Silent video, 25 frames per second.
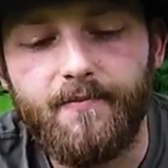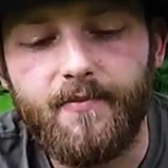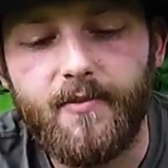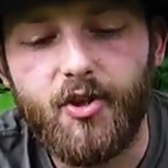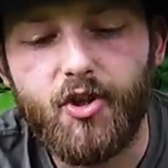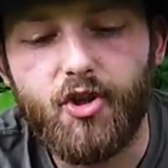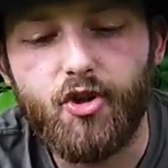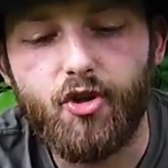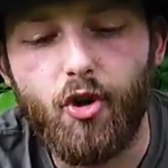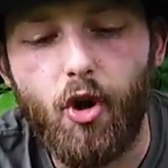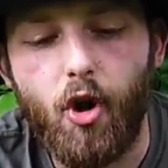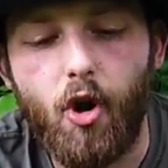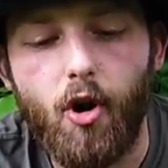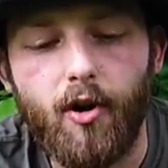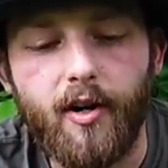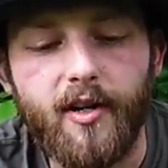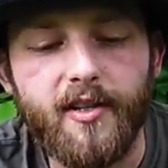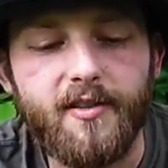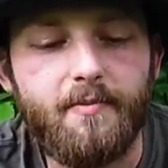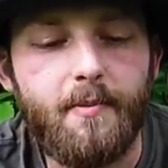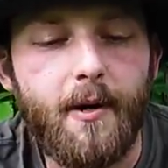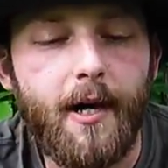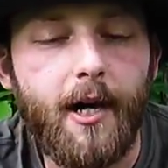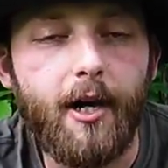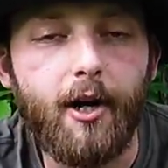strong
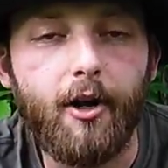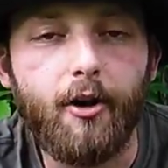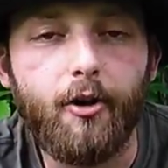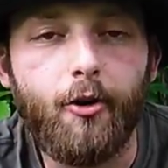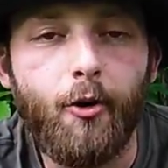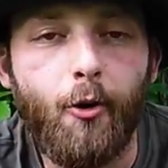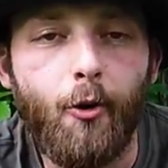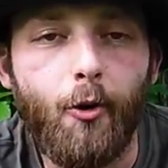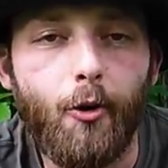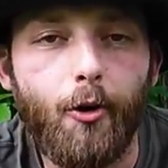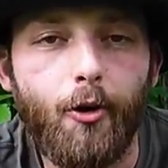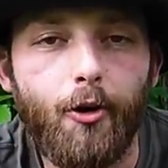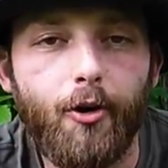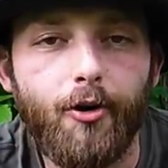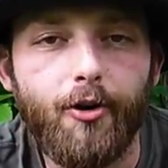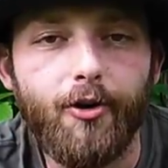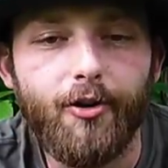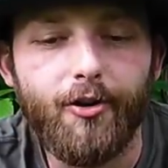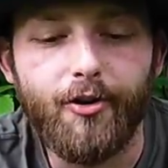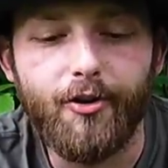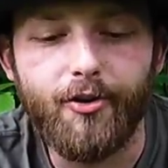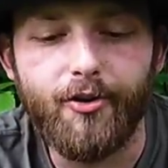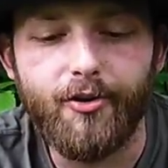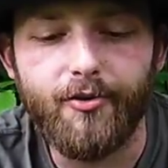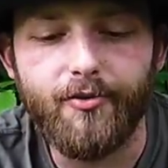as paracord
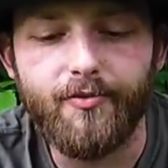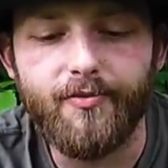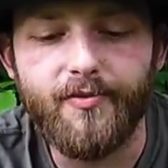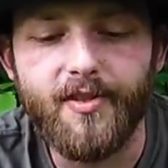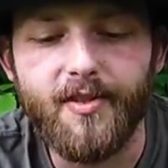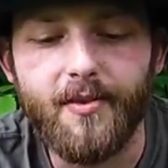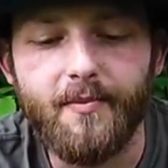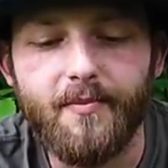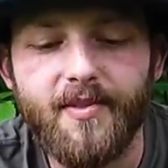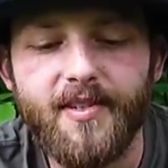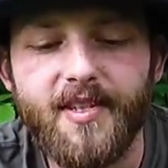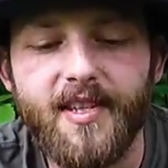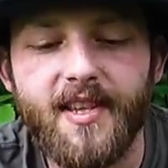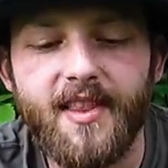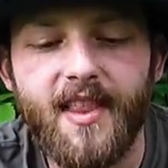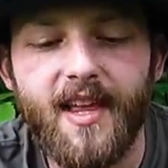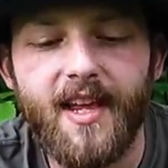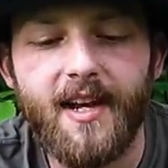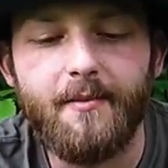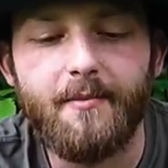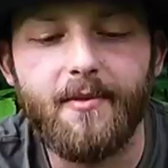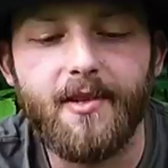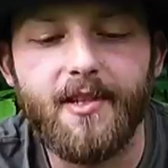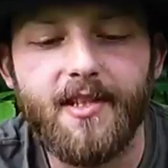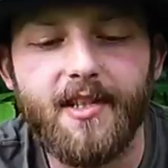or some
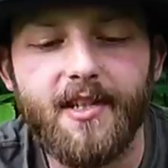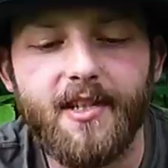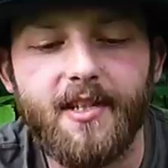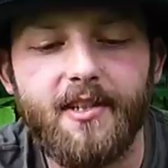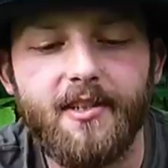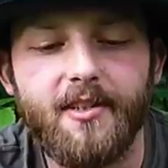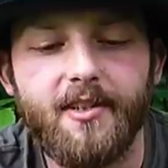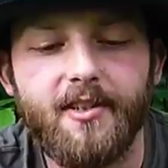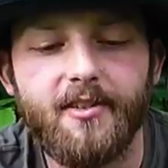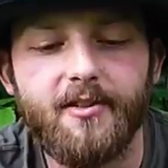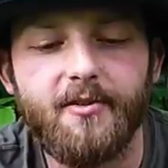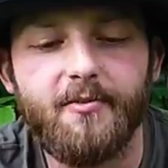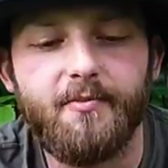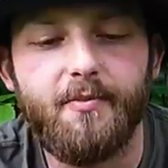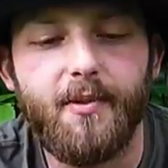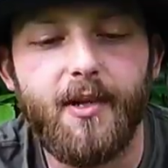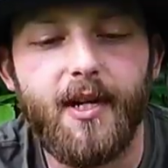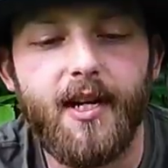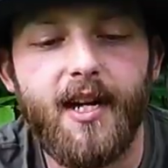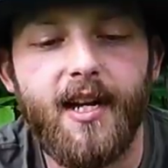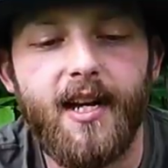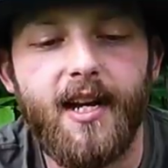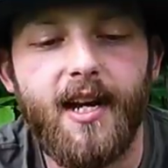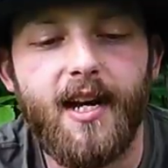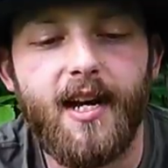synthetic materials,
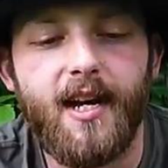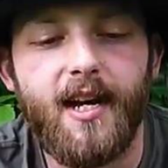but